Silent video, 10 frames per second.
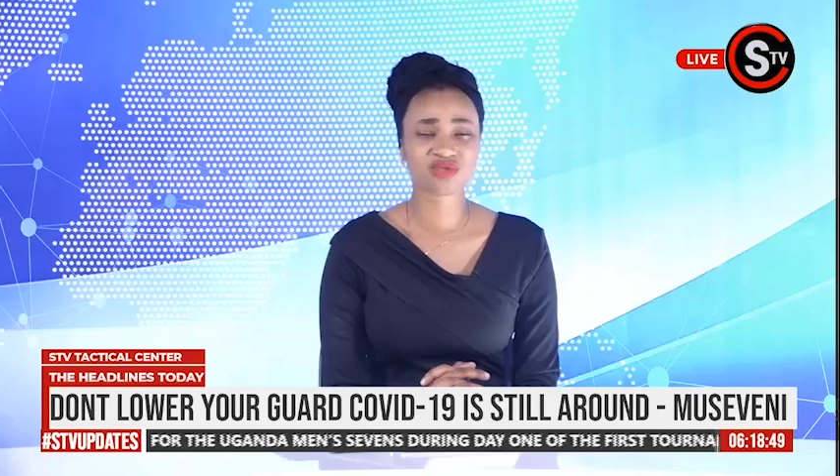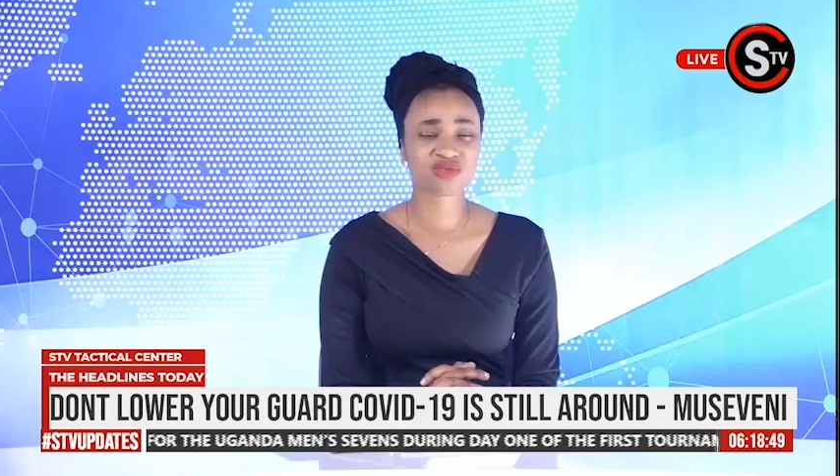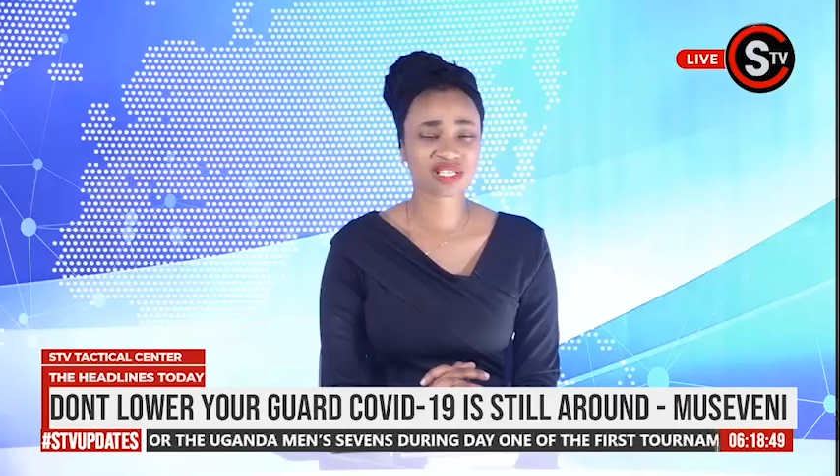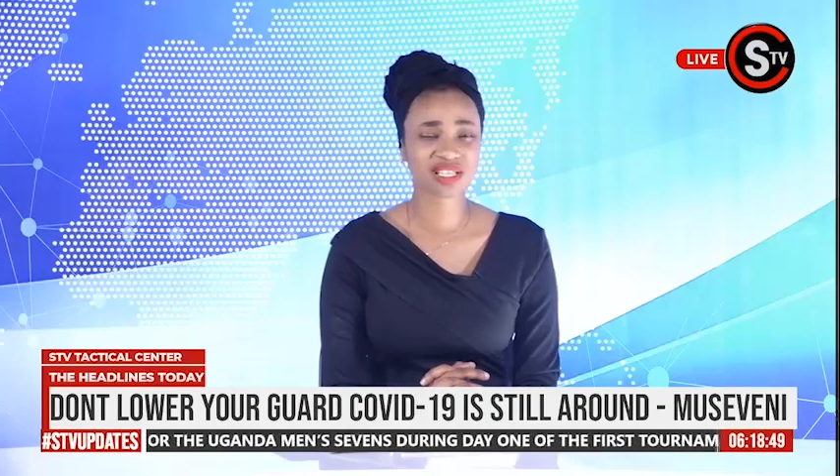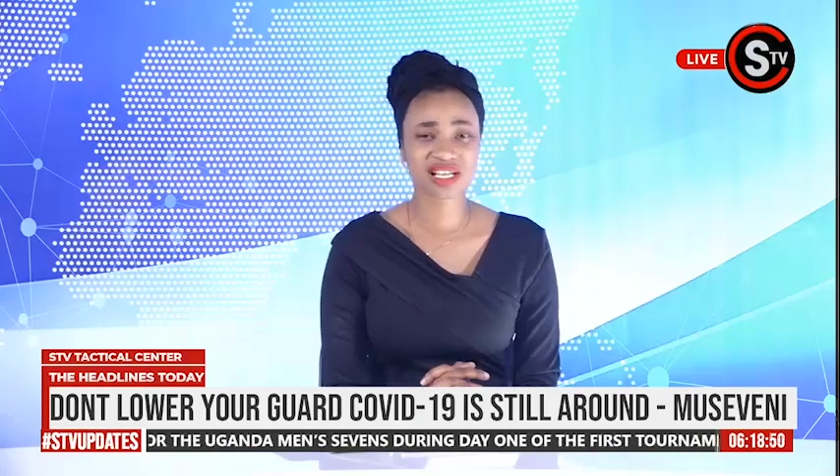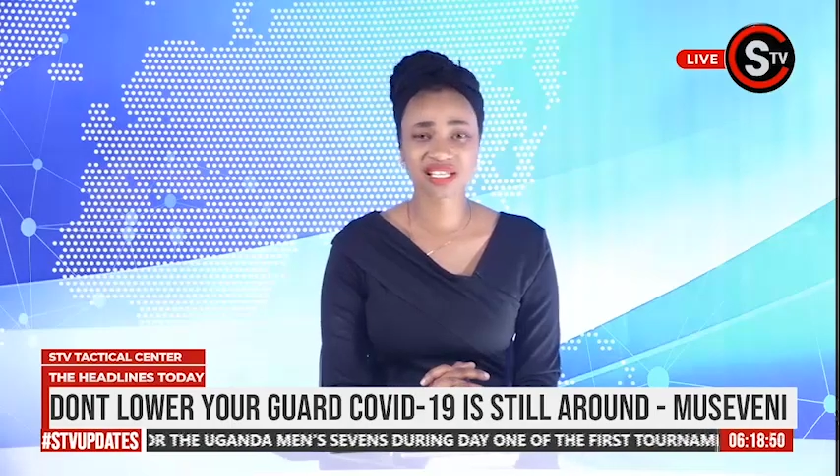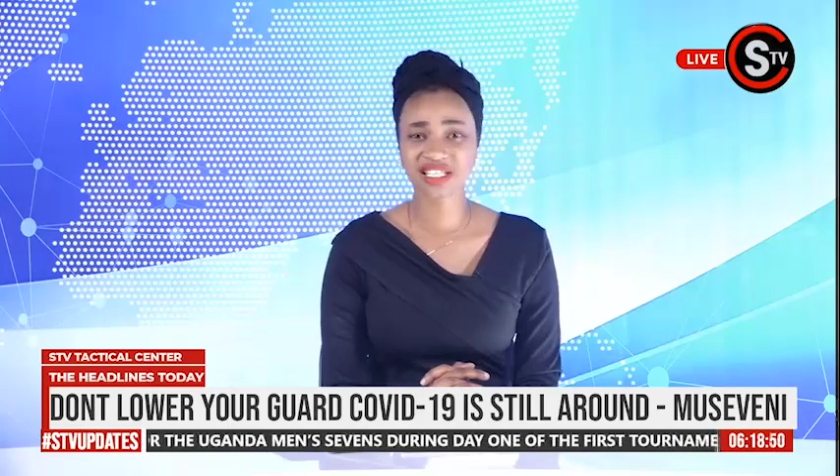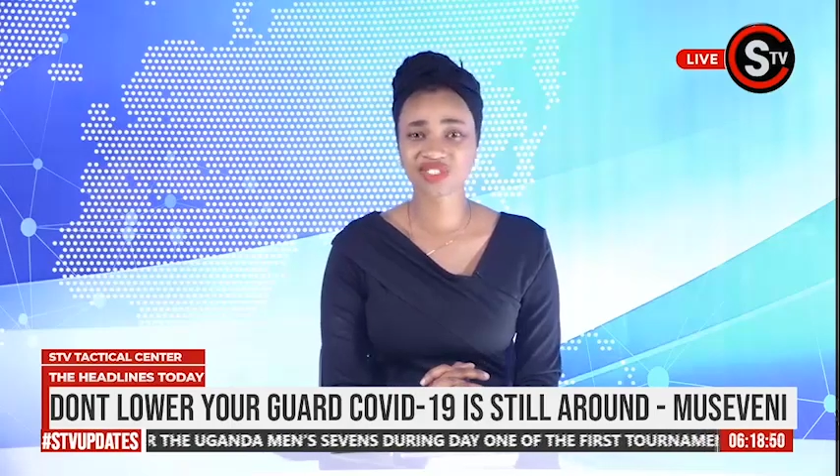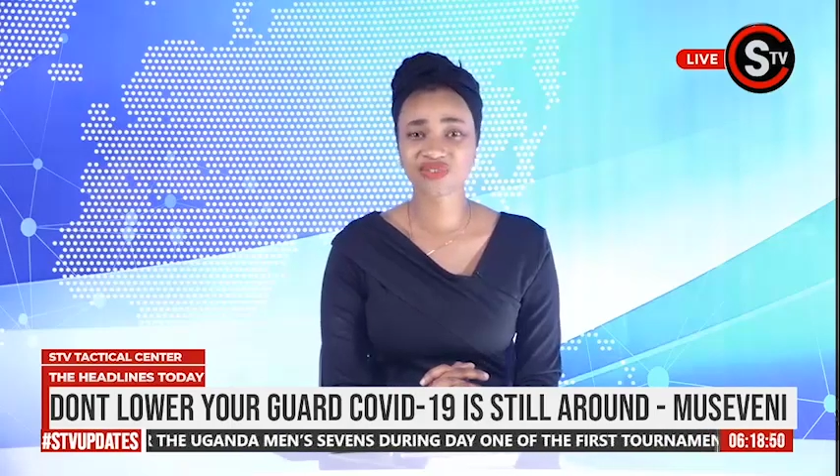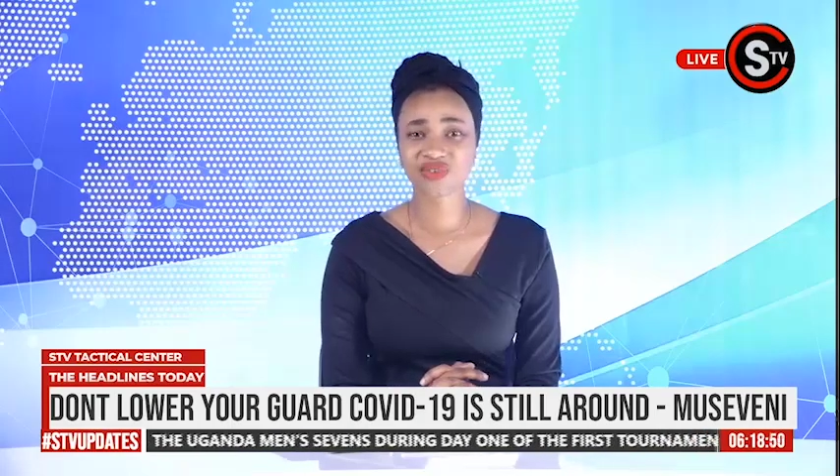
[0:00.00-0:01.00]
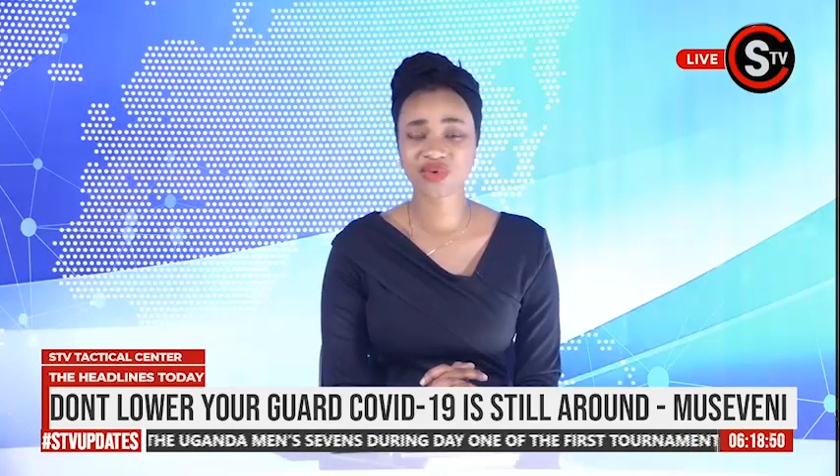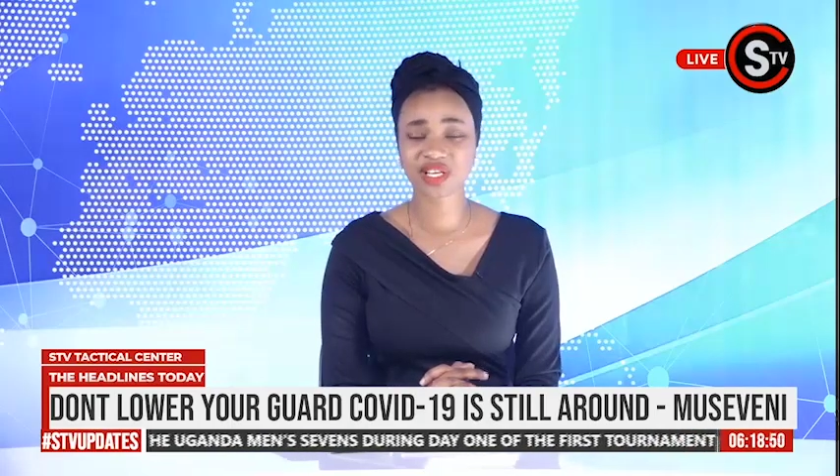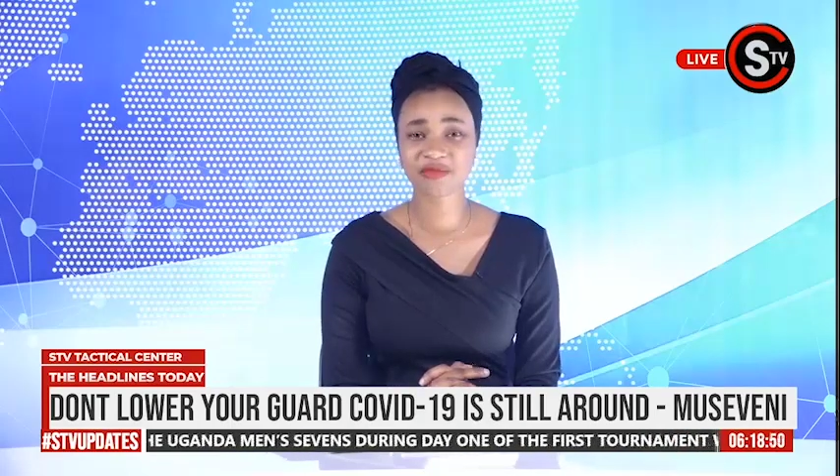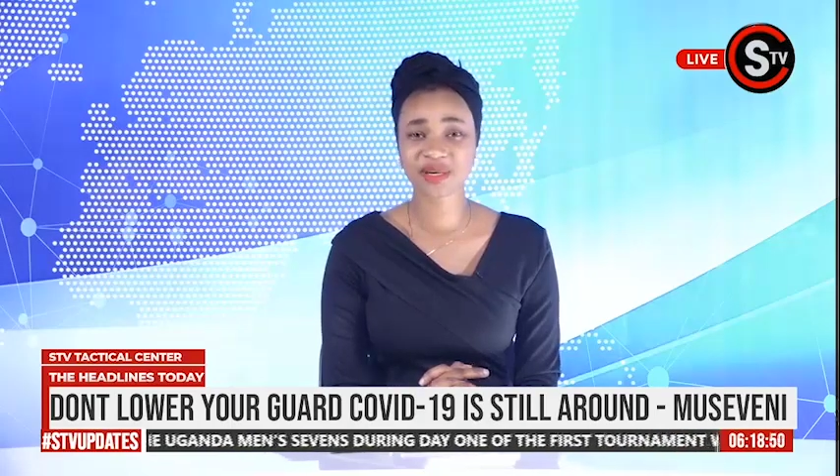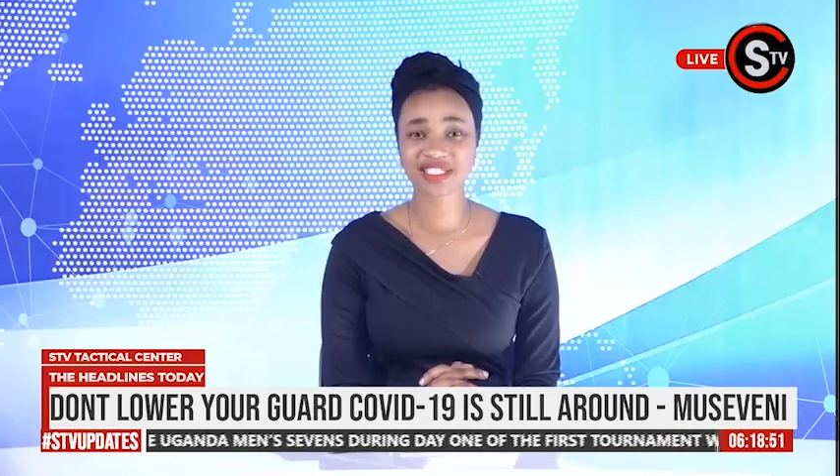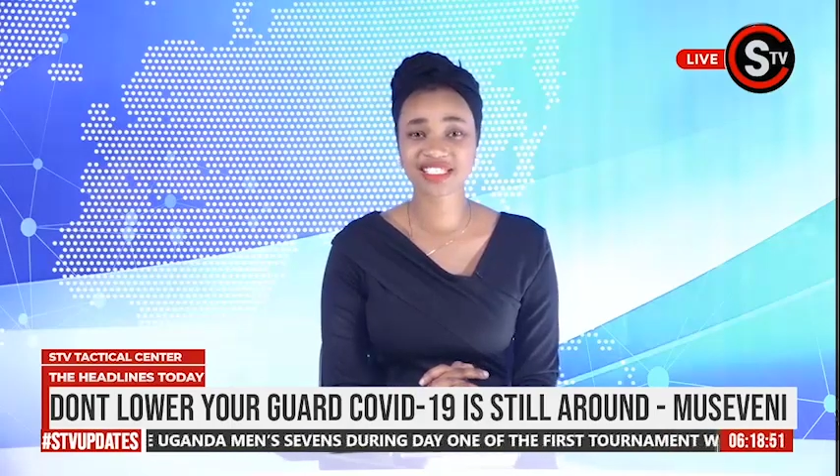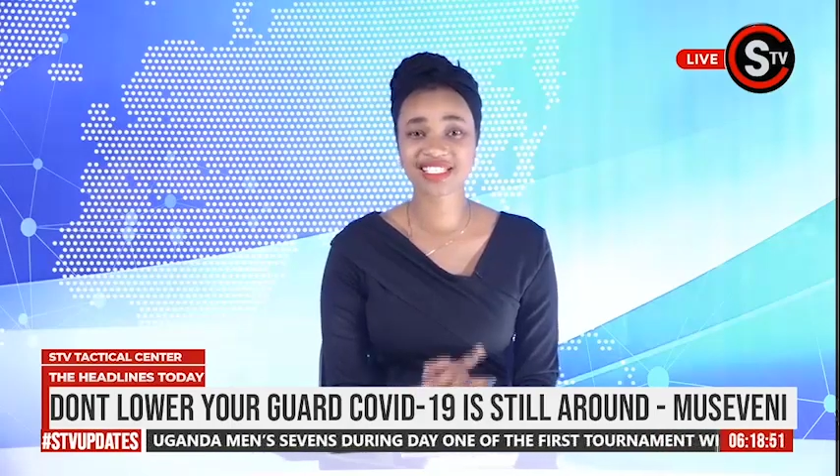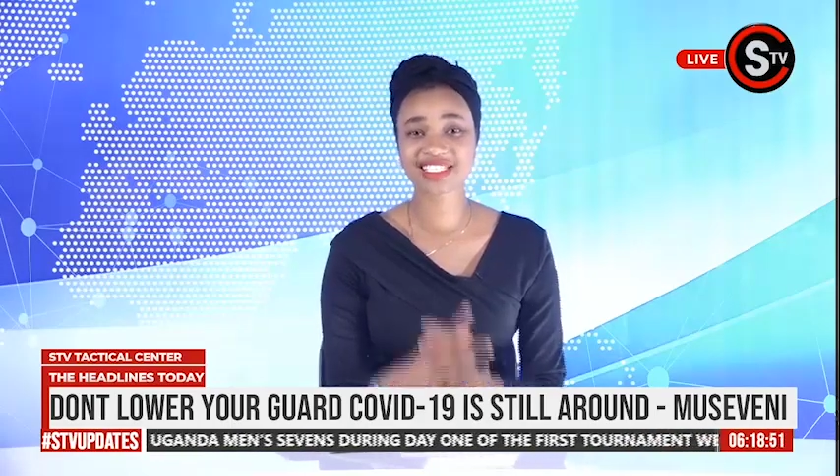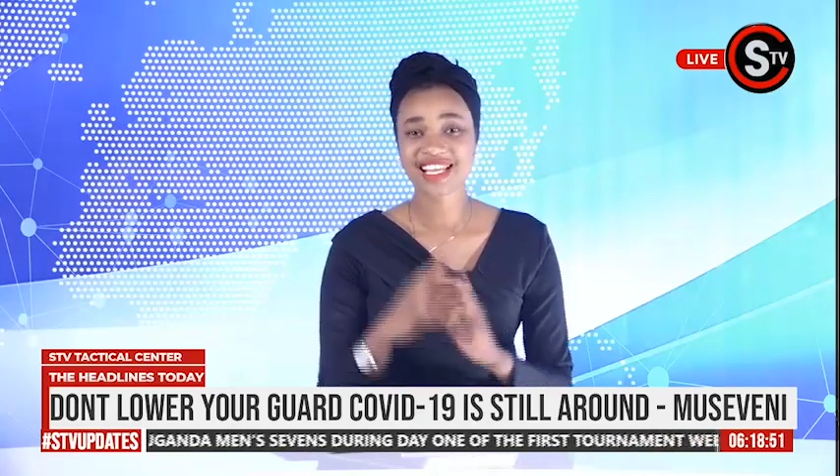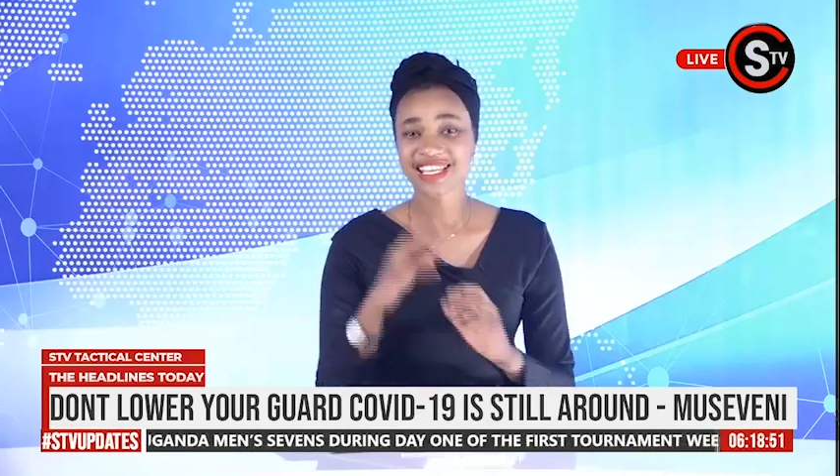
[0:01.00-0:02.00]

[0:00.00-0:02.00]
regardless of who that person is.